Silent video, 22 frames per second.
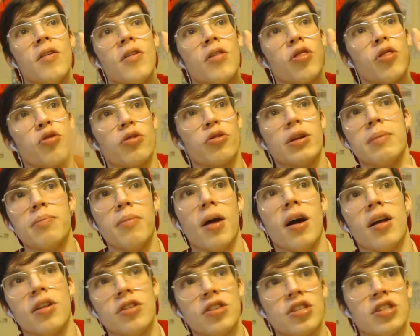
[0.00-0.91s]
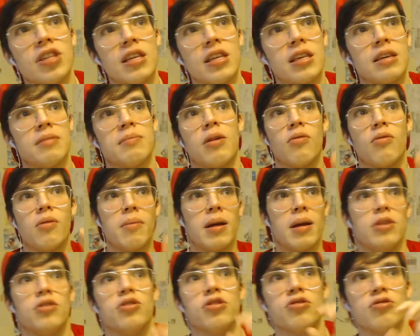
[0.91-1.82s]
3 months thinking about what my
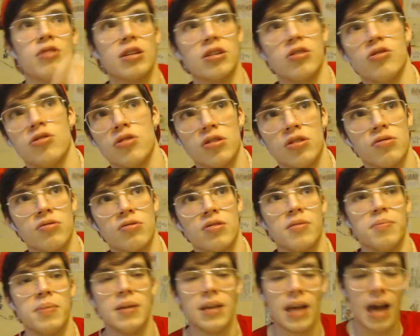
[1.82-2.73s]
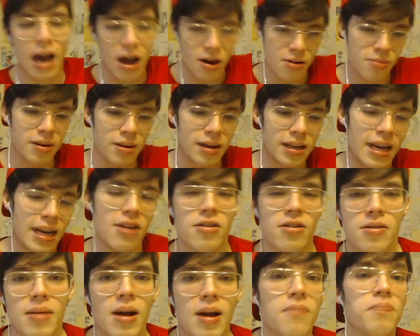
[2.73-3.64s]
New Year's resolutions are going to be, how I'm going to carry
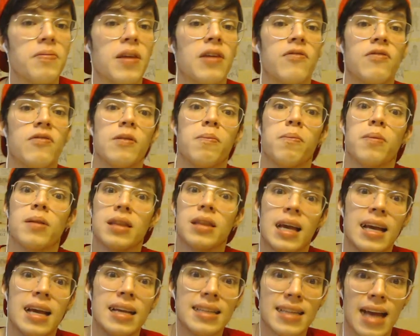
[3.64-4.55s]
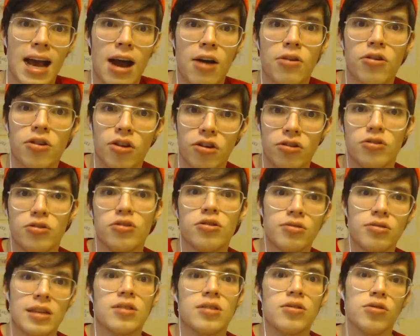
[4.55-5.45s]
them out. If we planned out our New Year's
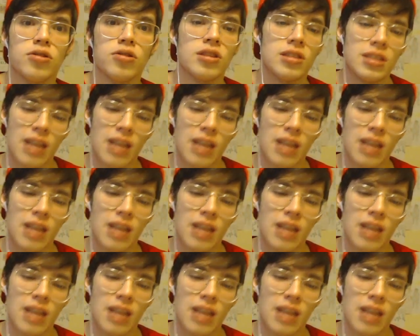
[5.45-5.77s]
resolutions,